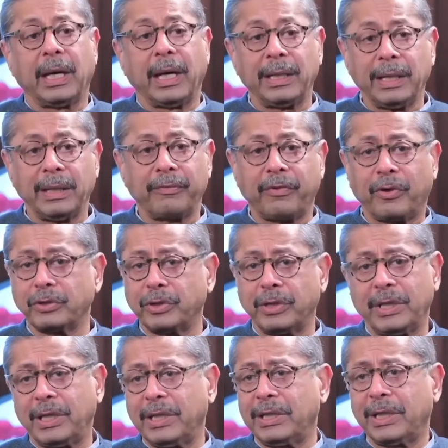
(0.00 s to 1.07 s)
and the,
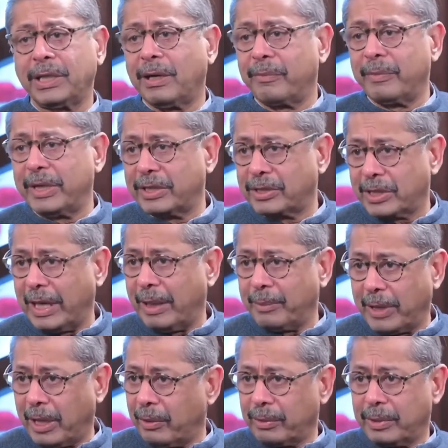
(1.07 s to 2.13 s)
fortunately the government has
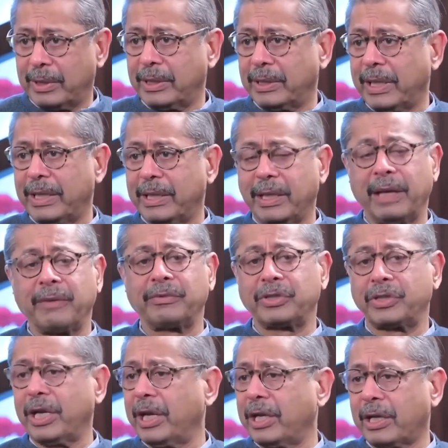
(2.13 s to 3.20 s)
clamped down and
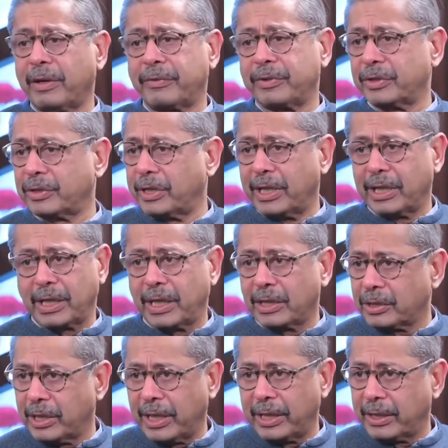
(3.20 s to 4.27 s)
state after state
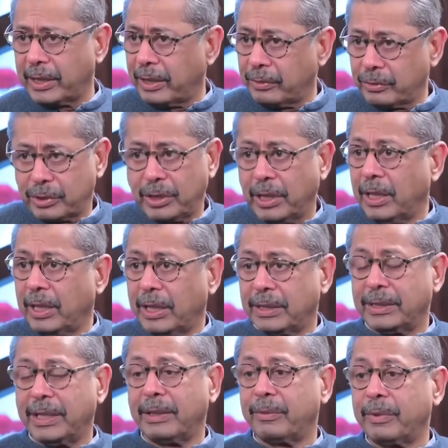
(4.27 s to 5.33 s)
last night announced
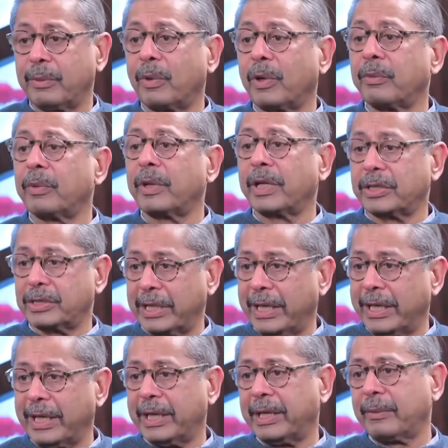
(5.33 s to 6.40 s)
that we want, we are
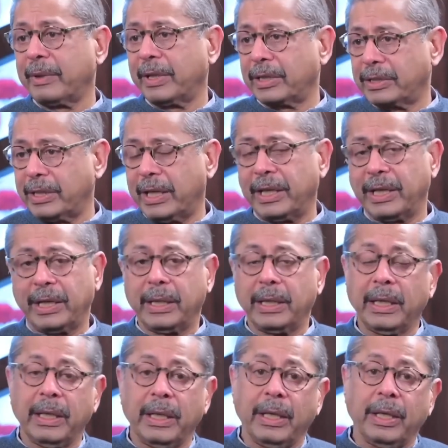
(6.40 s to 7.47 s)
extending it, we are extending it.
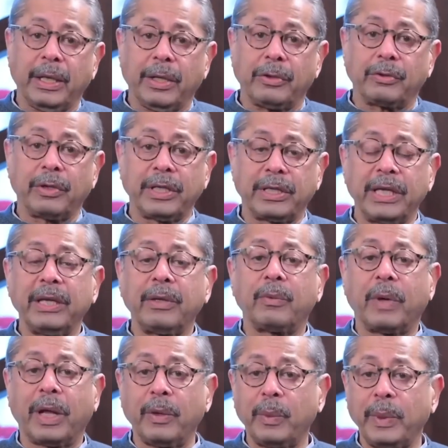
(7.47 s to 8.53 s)
Right. So I think
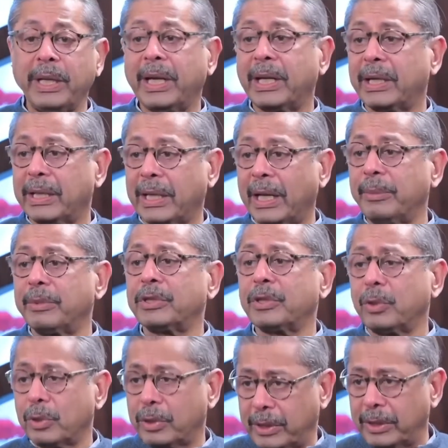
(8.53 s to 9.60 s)
one week at a time is
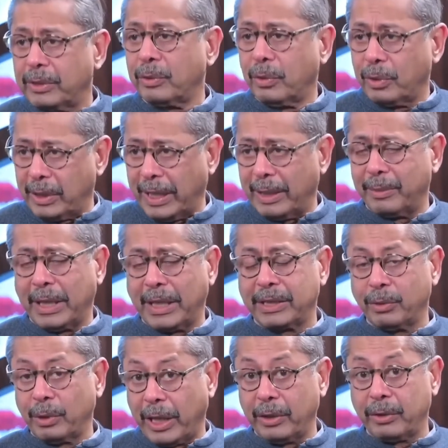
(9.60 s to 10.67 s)
a good, good time. I,
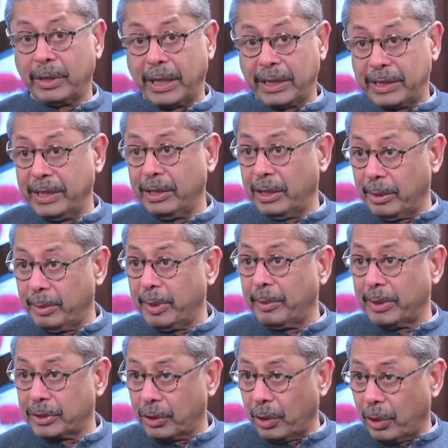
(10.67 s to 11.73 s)
thought I, I think it will be
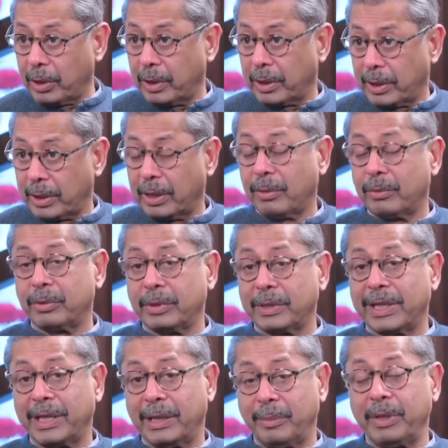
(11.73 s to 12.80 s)
much longer. Now
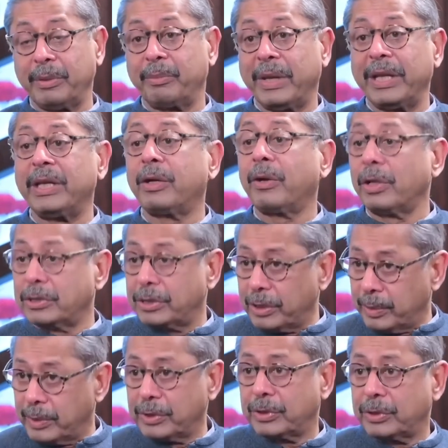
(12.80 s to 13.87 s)
there will be many
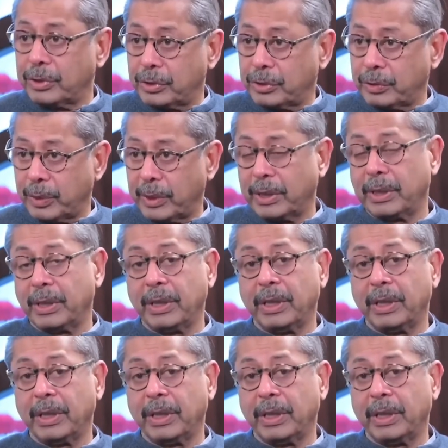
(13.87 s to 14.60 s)
consequences to it.